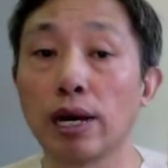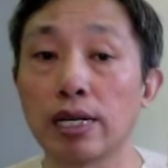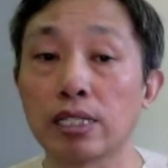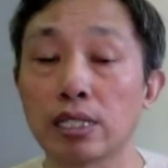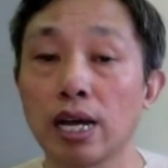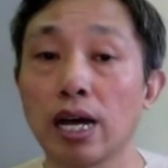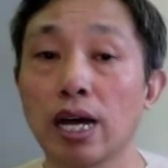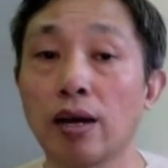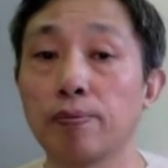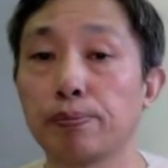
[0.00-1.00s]

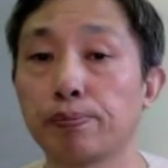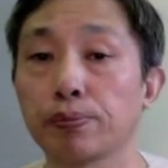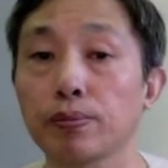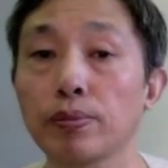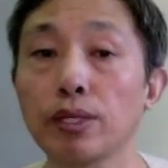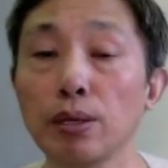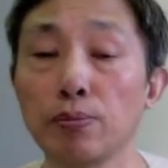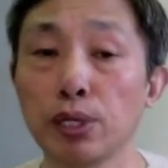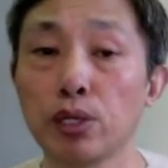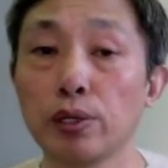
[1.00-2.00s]
understand
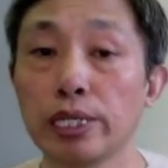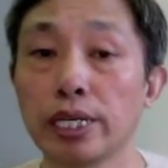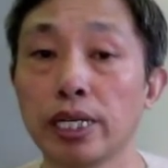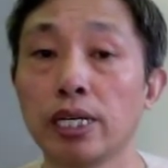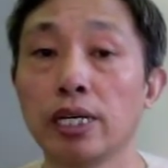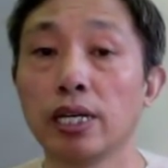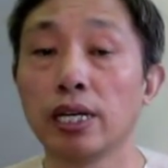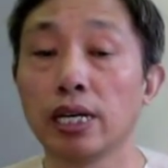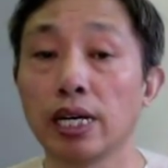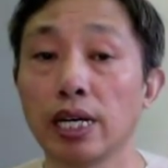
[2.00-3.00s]
between the
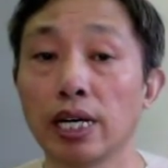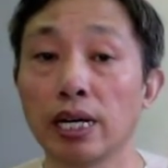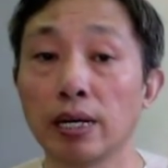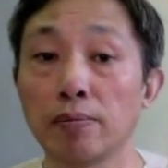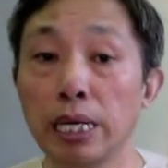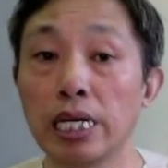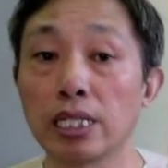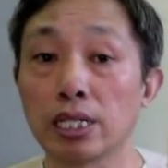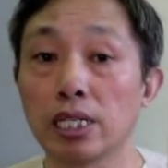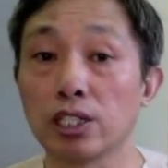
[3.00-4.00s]

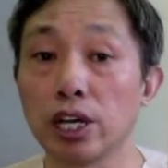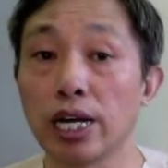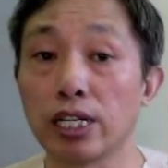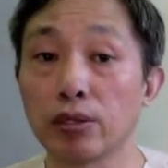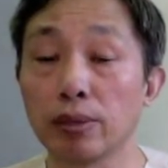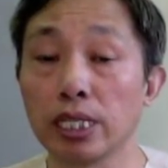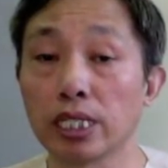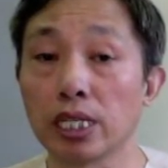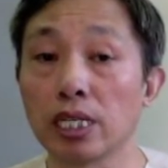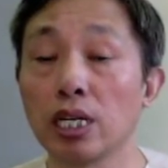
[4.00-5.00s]
medicine, Chinese
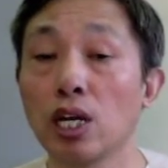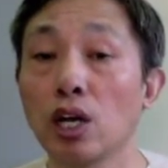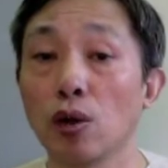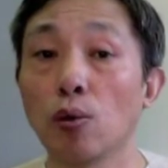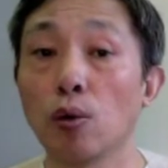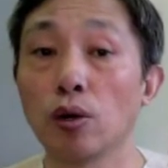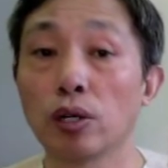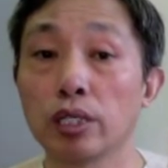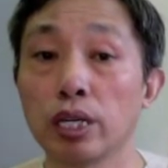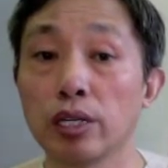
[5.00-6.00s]
medicine,
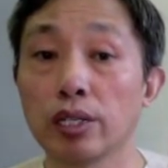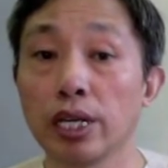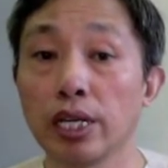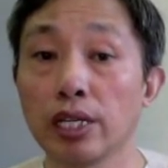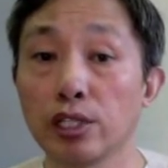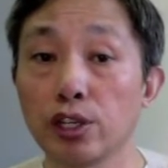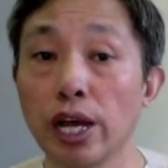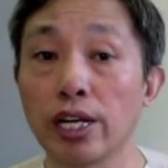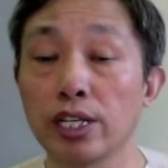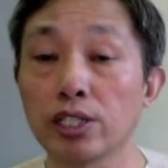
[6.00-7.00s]
or the
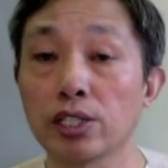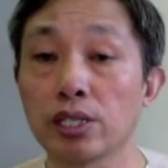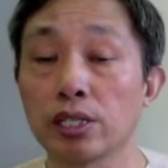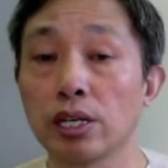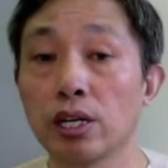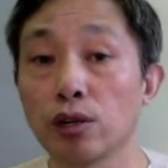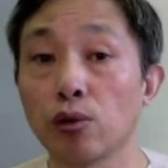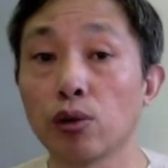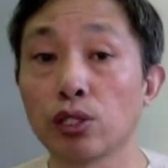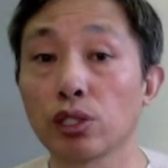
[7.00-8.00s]
Chinese
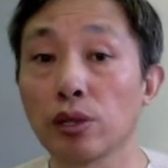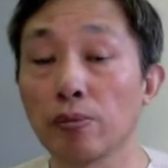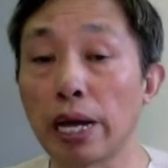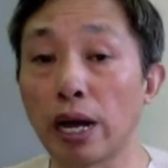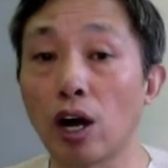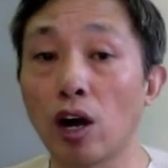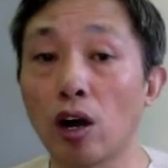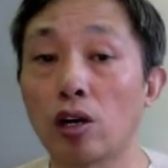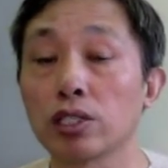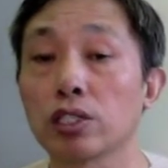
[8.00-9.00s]
also the my
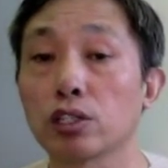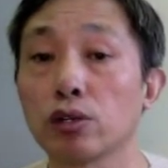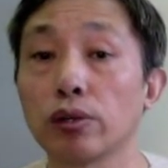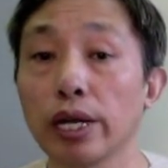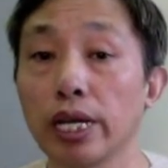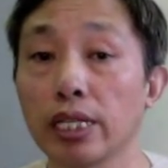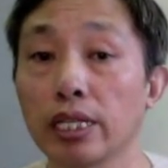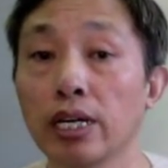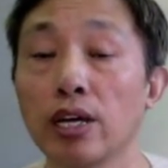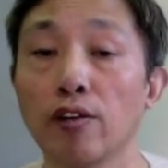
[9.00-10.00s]
arts create
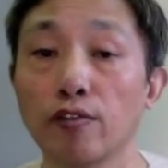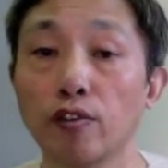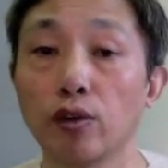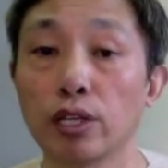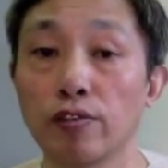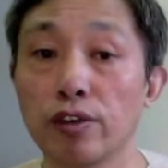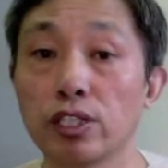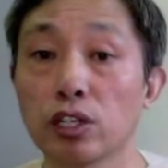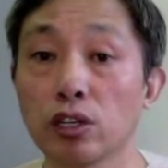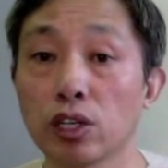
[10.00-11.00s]
for the
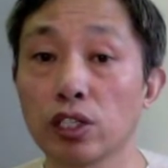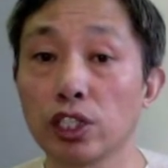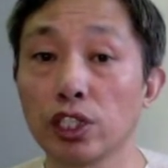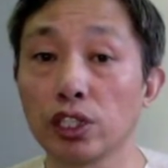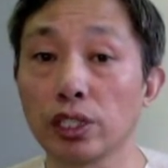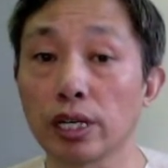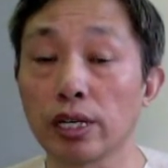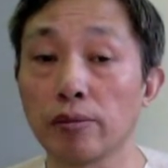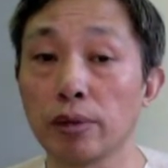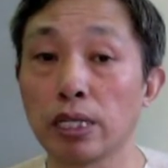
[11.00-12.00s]
physical condition and
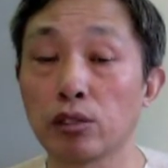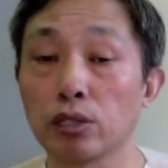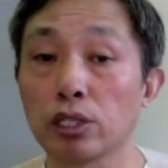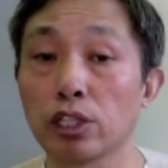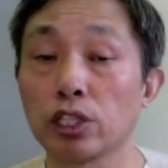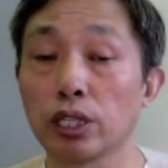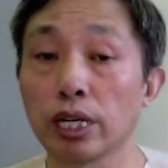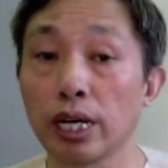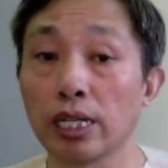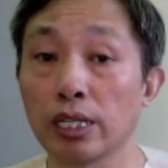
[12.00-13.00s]
the mental condition
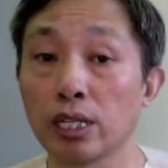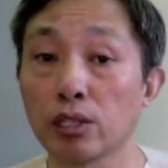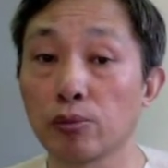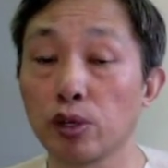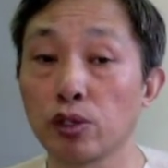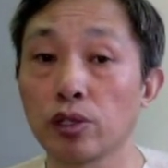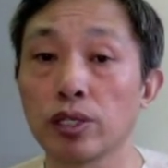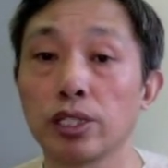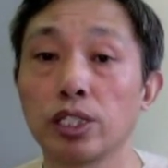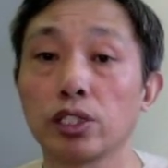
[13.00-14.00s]
and spiritual
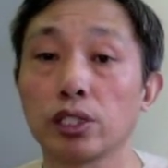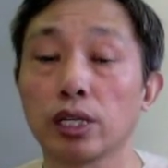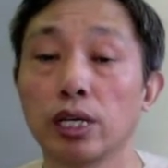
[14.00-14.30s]
condition.